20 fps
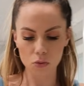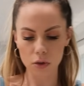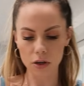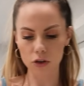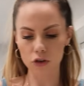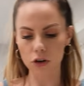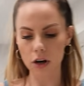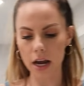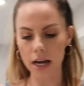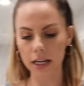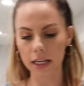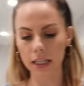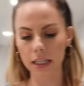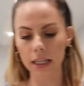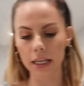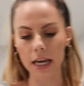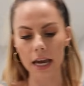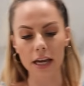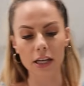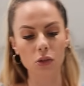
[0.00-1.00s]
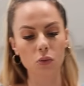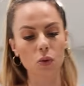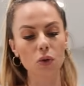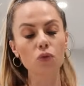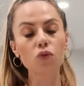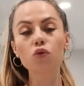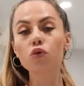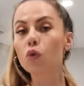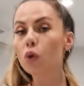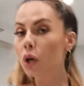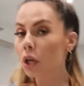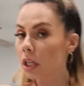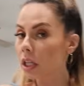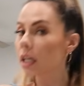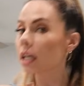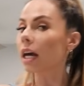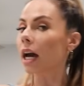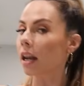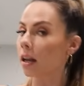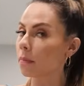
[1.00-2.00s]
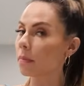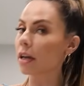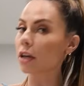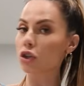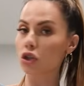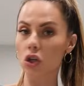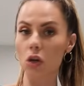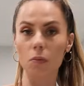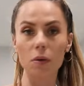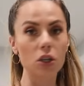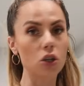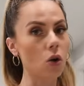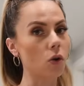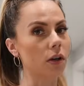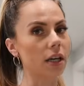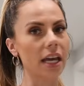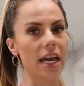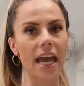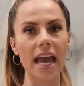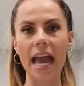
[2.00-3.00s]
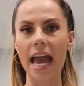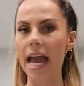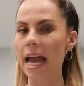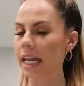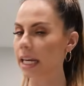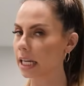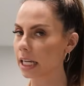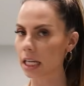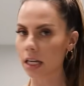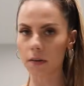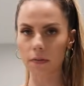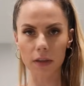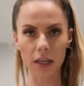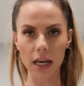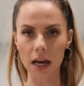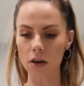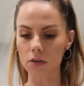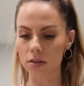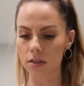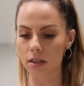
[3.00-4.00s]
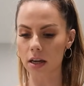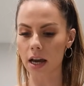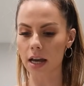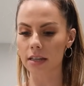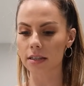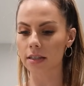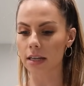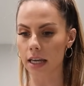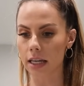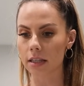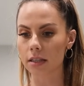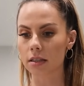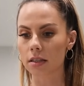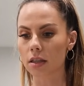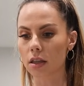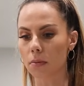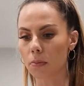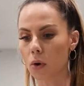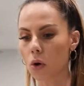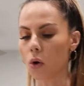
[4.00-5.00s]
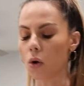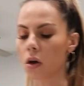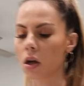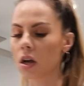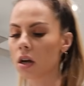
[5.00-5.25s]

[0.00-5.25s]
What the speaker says: When cracking the eggs, we really gotta make sure we don't get any of the outsides into the bowl,